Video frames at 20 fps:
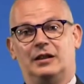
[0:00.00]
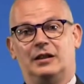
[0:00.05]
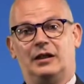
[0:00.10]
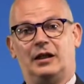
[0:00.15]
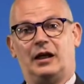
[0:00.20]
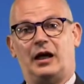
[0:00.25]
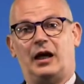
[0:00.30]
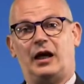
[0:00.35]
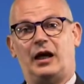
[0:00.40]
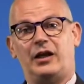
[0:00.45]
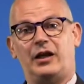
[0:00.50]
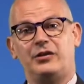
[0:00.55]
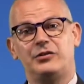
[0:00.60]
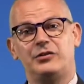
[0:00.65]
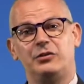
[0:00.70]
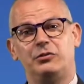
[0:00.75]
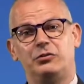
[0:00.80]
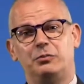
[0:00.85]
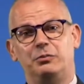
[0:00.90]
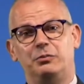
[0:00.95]
I ask you
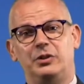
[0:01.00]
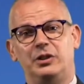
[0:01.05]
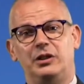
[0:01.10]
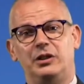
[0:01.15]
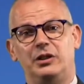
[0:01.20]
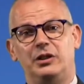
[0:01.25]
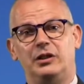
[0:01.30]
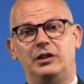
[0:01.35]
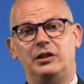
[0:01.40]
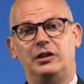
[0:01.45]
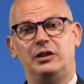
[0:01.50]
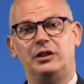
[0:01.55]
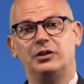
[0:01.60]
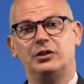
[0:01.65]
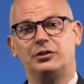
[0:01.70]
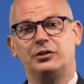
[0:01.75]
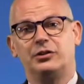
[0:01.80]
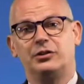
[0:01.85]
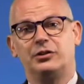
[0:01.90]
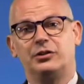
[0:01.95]
to be here
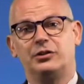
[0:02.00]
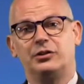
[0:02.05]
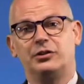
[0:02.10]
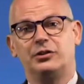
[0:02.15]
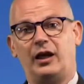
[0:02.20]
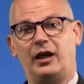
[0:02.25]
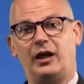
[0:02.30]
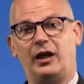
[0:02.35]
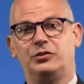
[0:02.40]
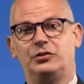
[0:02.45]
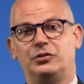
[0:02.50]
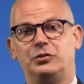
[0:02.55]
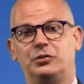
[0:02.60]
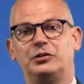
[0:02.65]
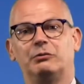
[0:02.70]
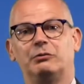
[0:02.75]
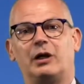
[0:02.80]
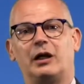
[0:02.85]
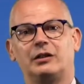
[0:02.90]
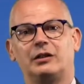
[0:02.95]
today to
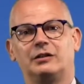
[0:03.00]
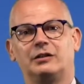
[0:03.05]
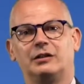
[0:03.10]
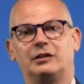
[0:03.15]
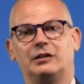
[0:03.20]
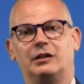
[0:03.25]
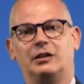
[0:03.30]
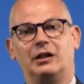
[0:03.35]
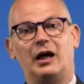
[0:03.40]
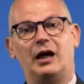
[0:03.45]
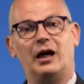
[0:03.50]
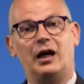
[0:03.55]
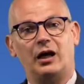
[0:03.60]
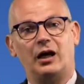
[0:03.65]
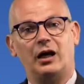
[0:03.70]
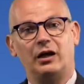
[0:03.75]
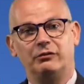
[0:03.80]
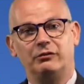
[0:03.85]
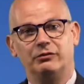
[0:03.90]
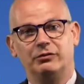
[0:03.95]
interact
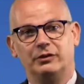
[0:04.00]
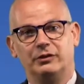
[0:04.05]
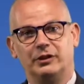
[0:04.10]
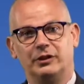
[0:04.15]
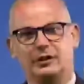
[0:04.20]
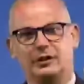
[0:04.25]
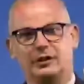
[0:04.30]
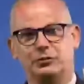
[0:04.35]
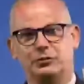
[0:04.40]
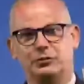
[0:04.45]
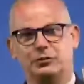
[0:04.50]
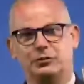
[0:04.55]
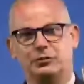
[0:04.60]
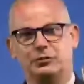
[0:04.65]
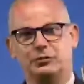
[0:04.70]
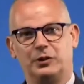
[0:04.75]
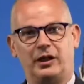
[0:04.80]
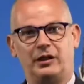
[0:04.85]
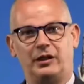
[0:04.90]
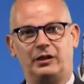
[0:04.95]
live and to
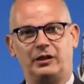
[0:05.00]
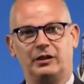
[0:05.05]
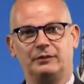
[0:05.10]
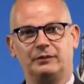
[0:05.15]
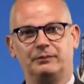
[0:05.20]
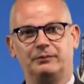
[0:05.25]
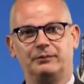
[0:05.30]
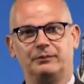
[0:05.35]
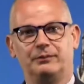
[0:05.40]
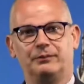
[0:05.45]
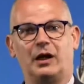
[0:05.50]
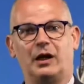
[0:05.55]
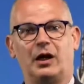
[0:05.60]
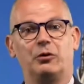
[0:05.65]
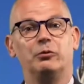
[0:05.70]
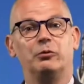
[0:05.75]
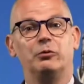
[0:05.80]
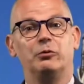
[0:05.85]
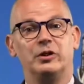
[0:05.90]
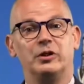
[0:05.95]
explain
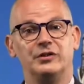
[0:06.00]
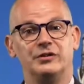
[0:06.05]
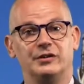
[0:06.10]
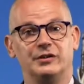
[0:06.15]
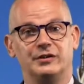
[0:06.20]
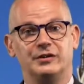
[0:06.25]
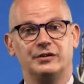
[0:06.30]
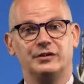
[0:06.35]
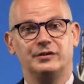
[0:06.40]
our reasons.